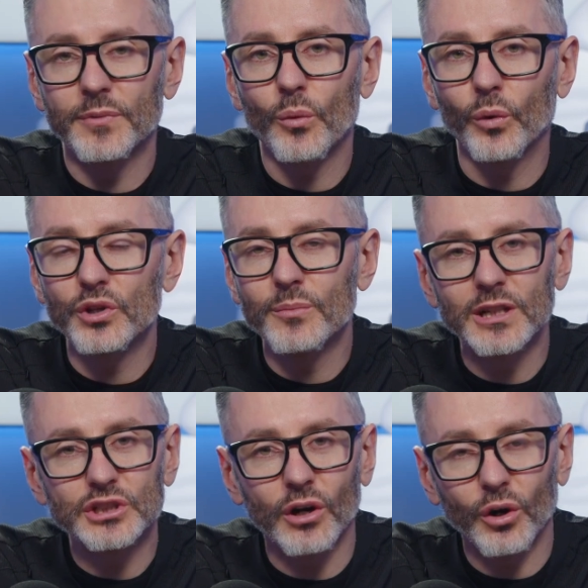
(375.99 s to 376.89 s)
When you
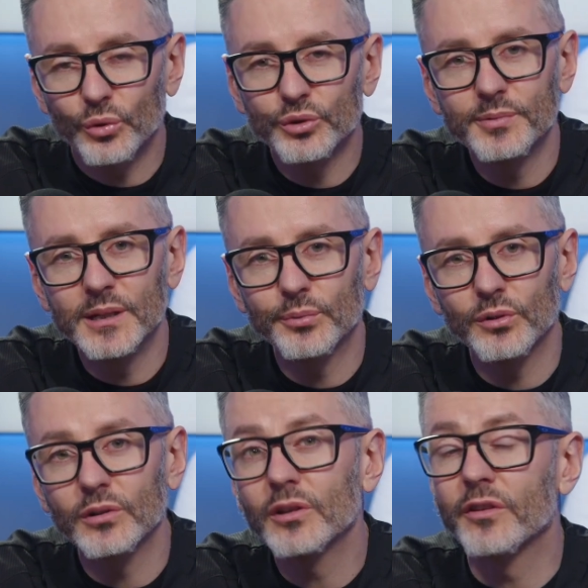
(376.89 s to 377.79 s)
measure older
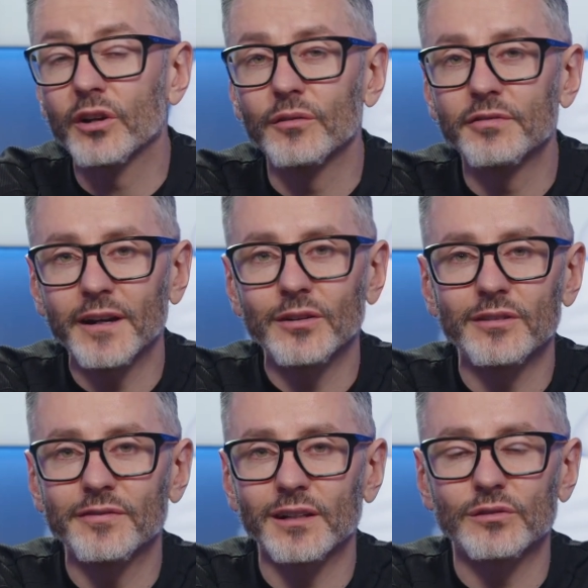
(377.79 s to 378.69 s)
people, the
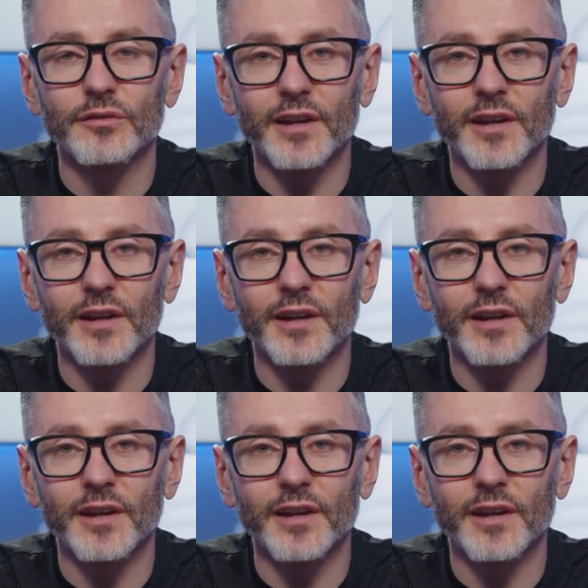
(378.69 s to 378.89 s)
confounding factor of